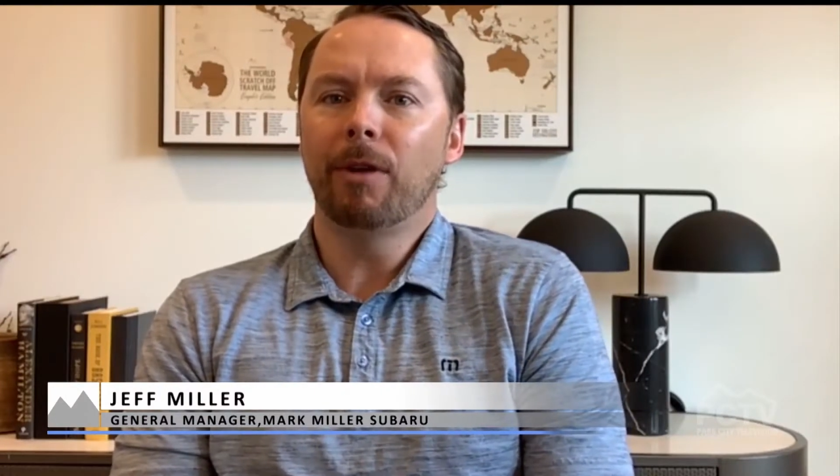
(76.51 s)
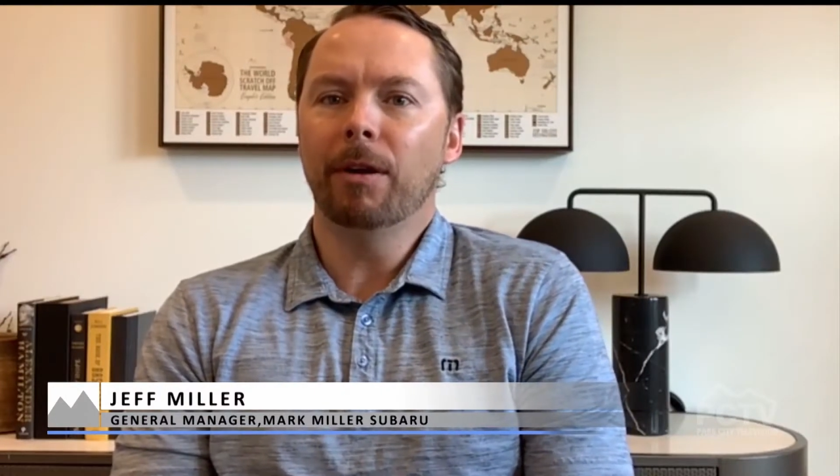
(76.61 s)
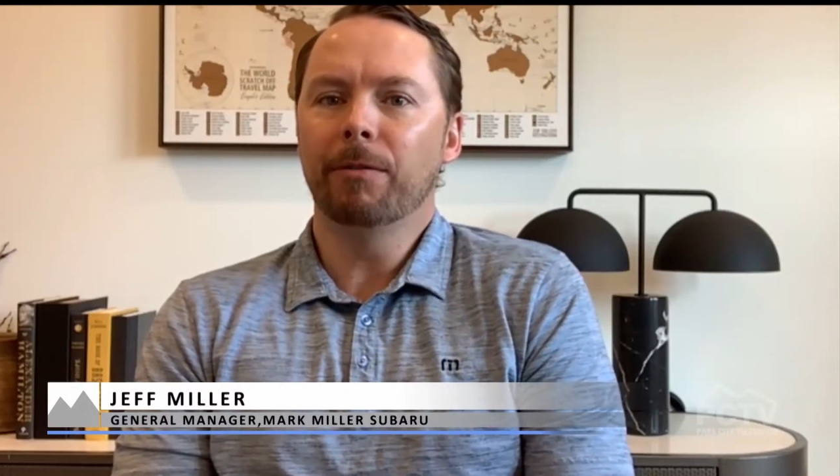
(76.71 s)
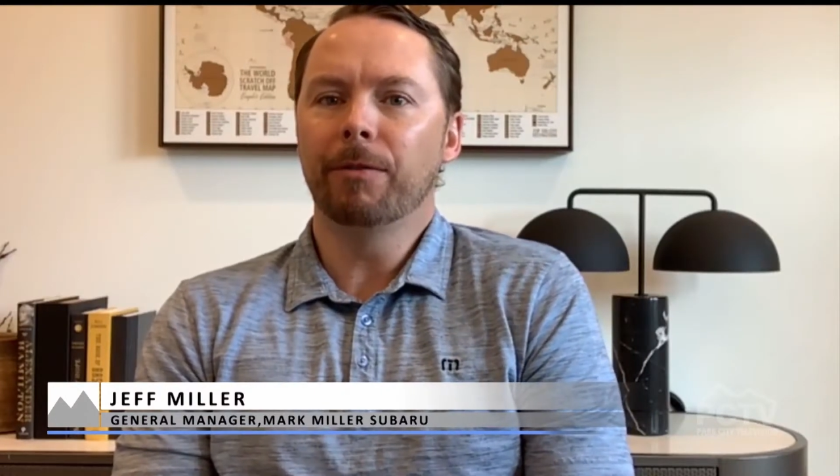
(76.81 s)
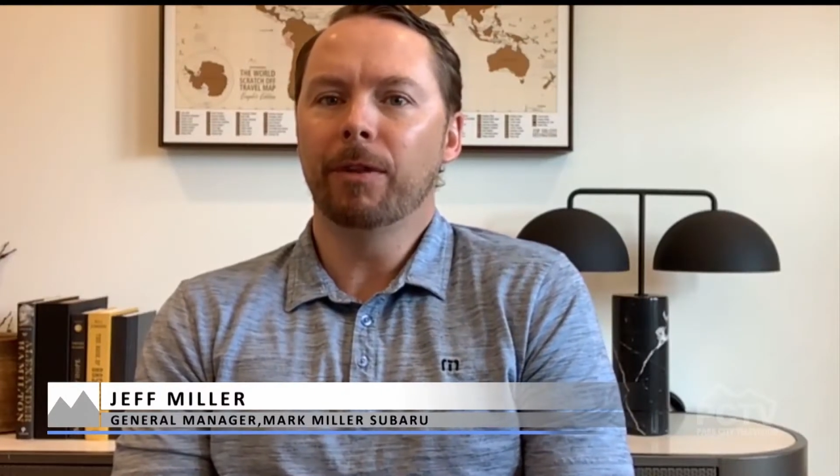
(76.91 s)
run
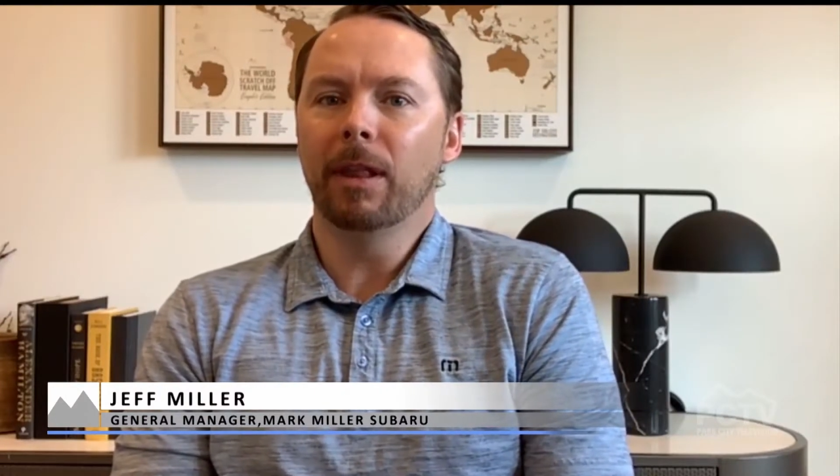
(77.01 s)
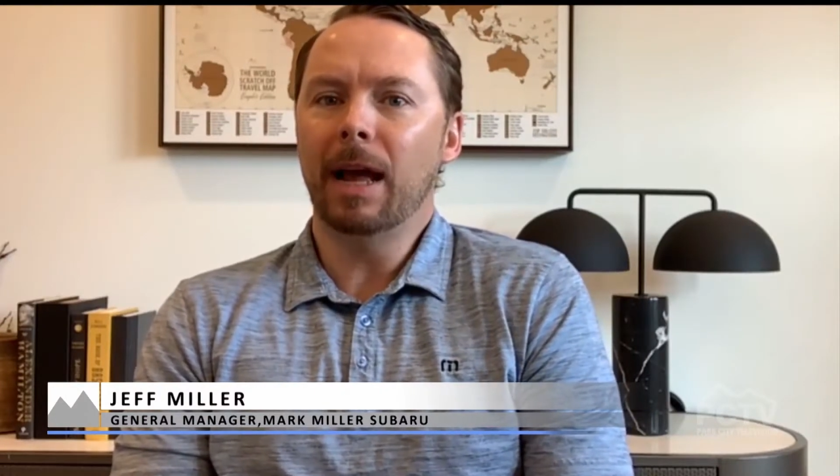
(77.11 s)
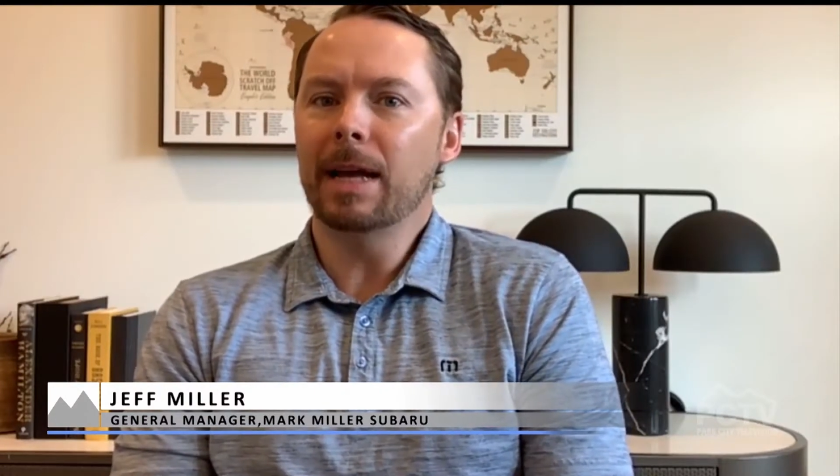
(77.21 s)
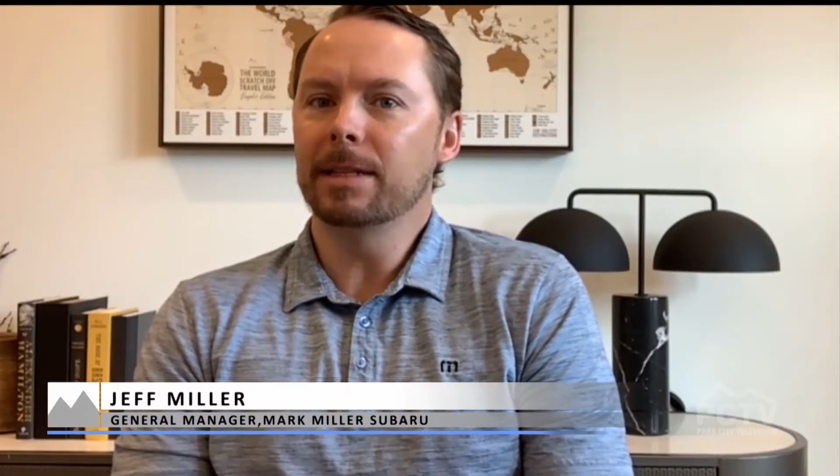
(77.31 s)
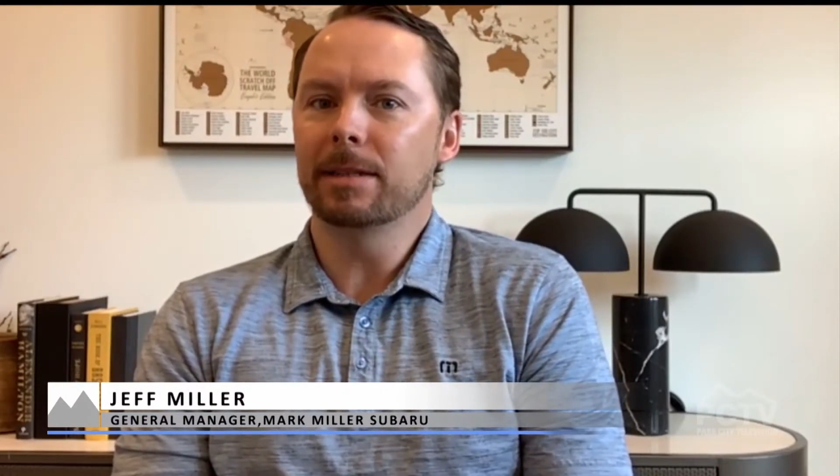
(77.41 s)
it for the
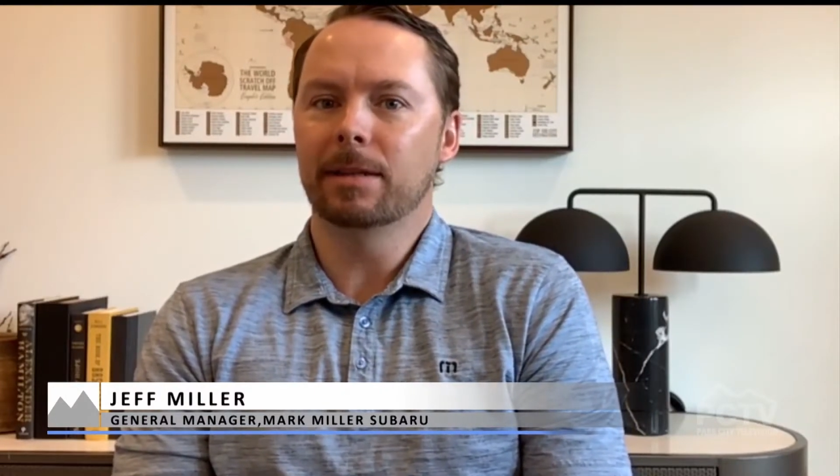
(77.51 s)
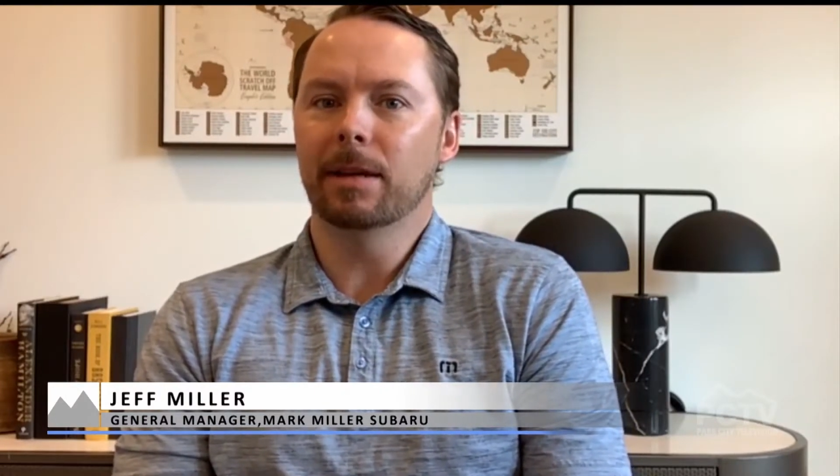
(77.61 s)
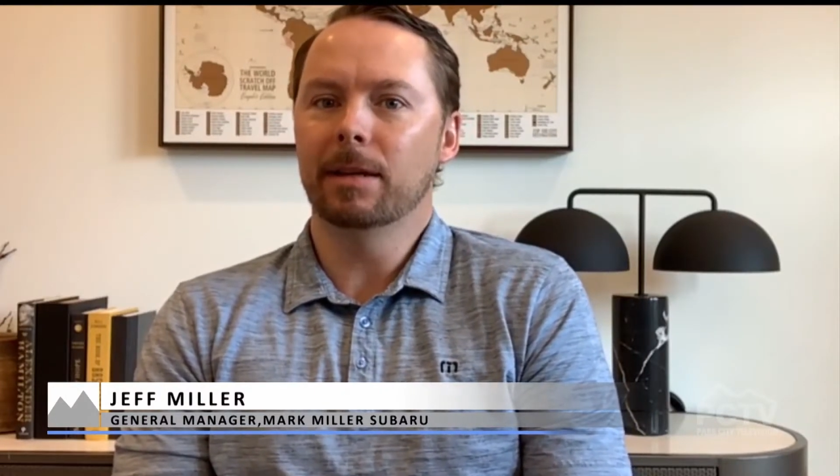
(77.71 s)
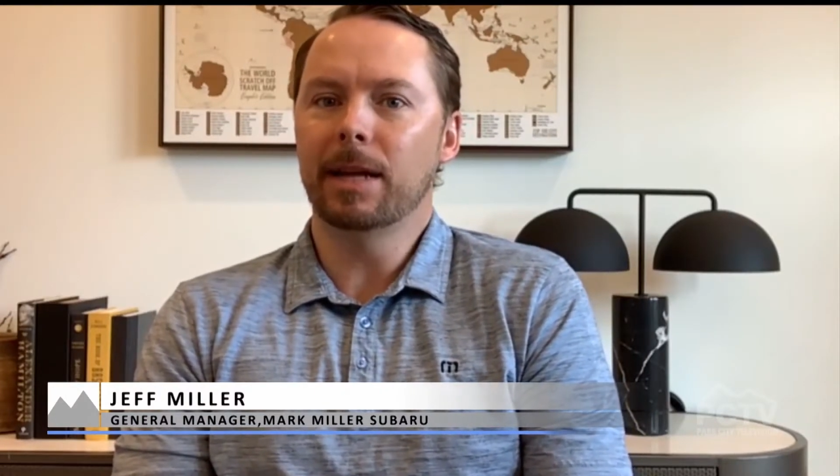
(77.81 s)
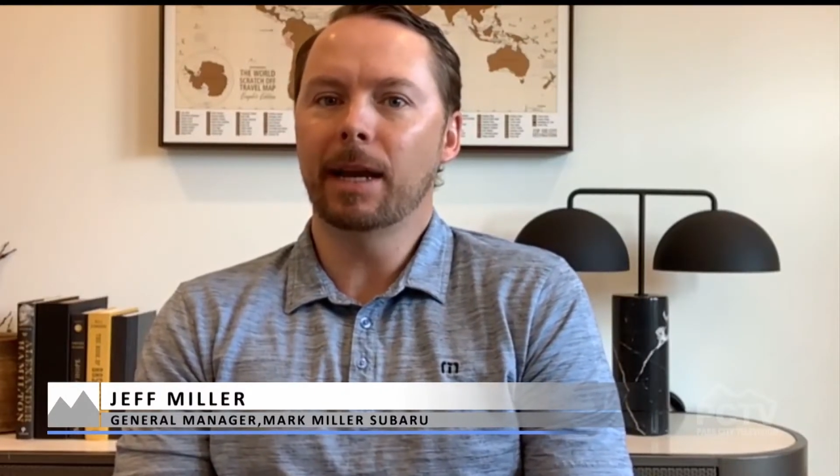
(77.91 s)
last
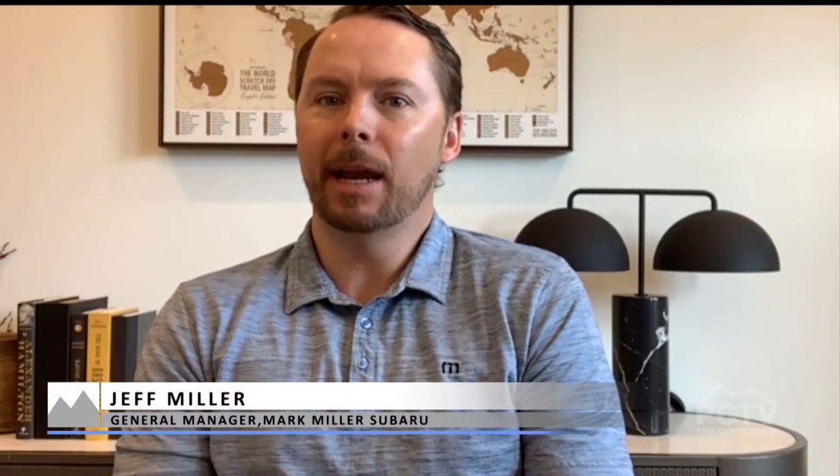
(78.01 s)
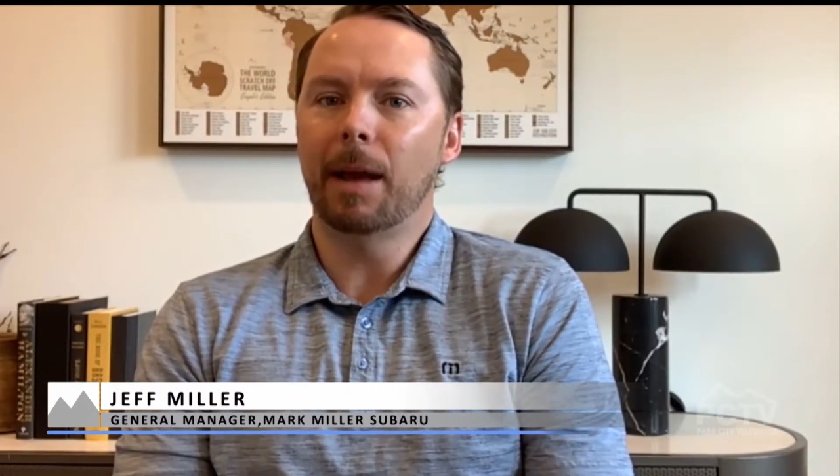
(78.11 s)
decade.